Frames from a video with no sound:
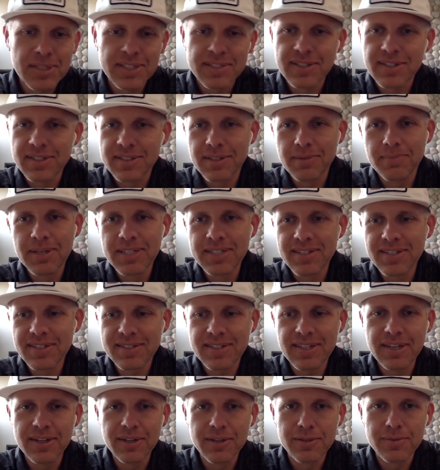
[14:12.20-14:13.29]
business to business
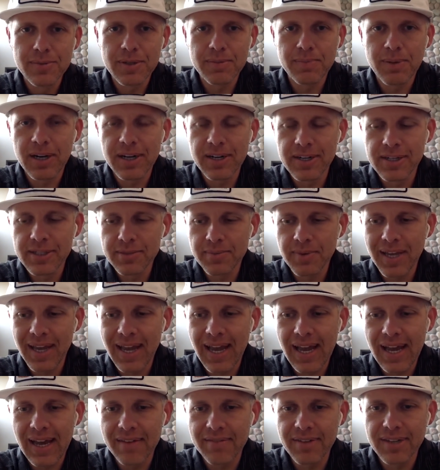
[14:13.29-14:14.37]
deals with partners we
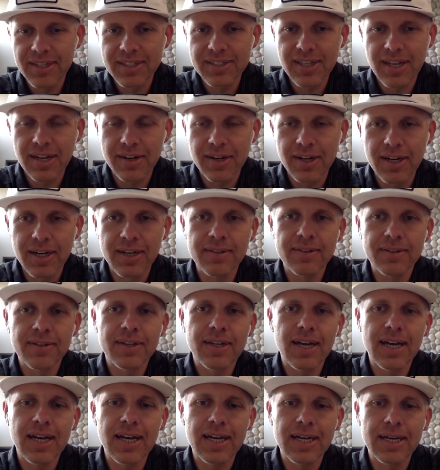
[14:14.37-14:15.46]
have, et cetera.
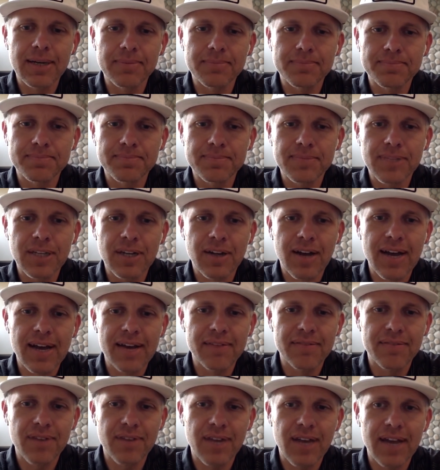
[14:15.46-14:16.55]
Um, you know, I
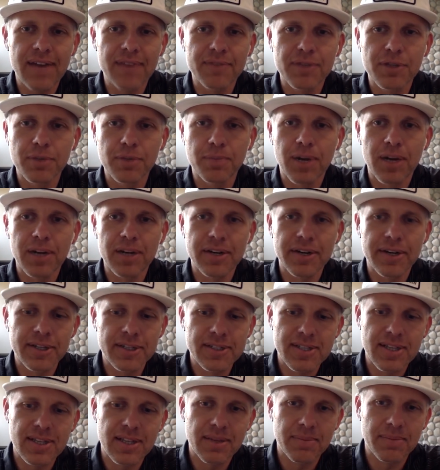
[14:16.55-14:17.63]
have I have two
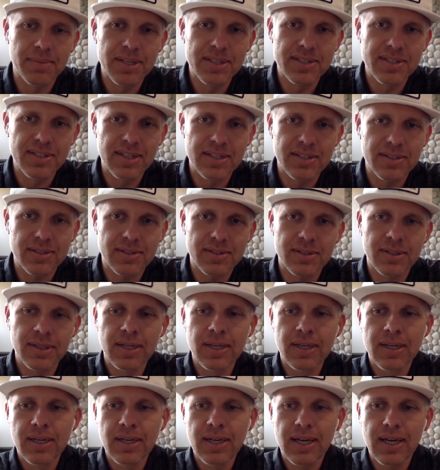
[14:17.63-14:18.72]
partners in the business.
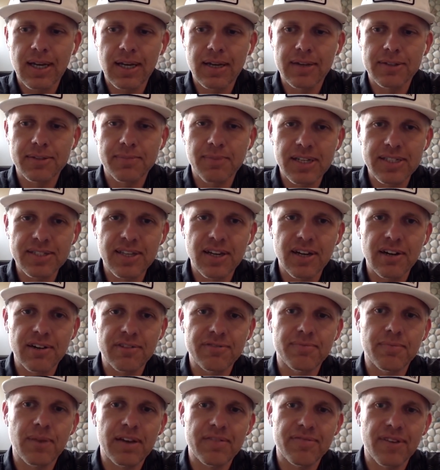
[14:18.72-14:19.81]
Uh, it's
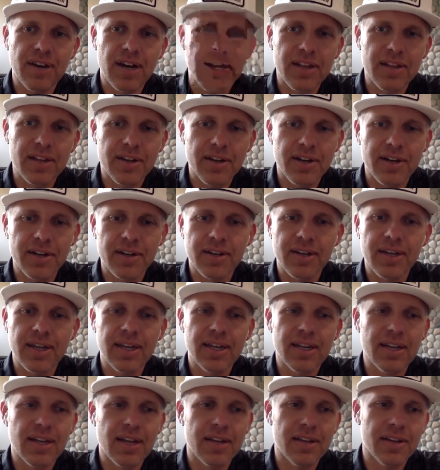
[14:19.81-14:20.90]
myself, my father,
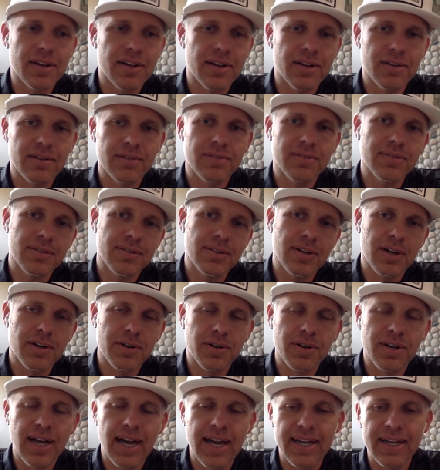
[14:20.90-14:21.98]
and another
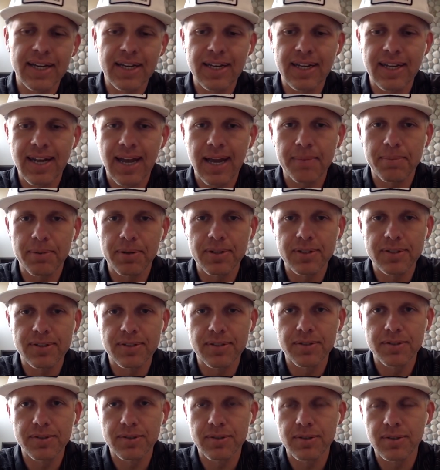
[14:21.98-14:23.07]
local guy in Indianapolis
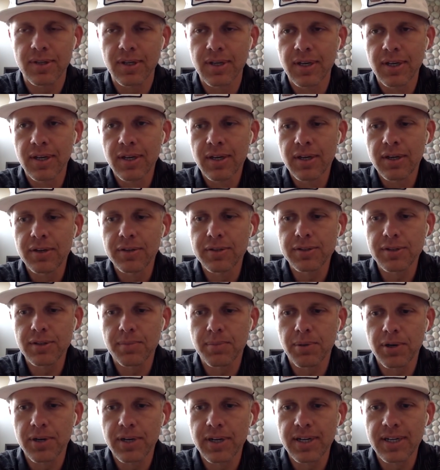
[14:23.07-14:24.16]
who's who's
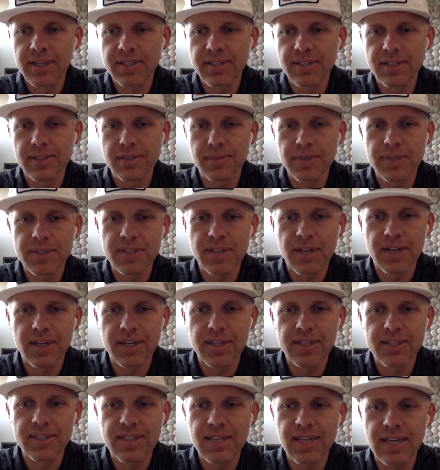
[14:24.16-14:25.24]
supported us since we
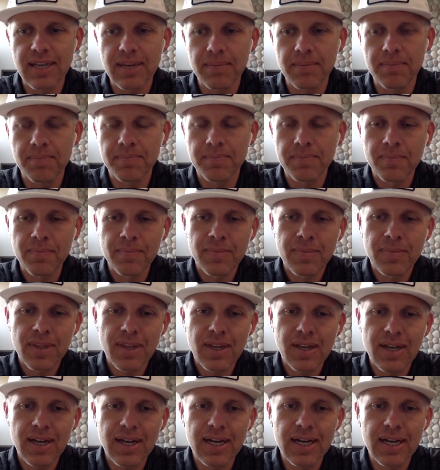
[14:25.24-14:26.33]
started the team.
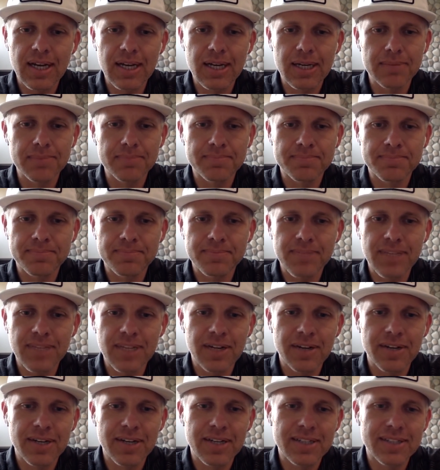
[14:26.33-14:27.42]
Um, you
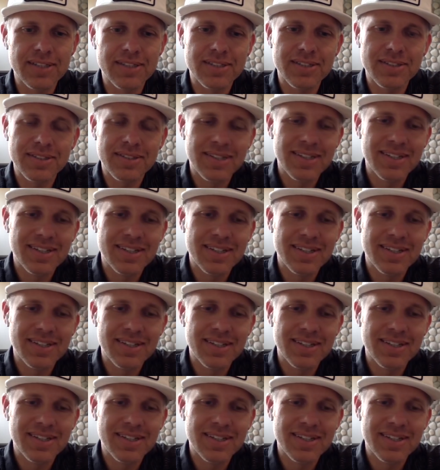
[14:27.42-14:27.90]
know, and it's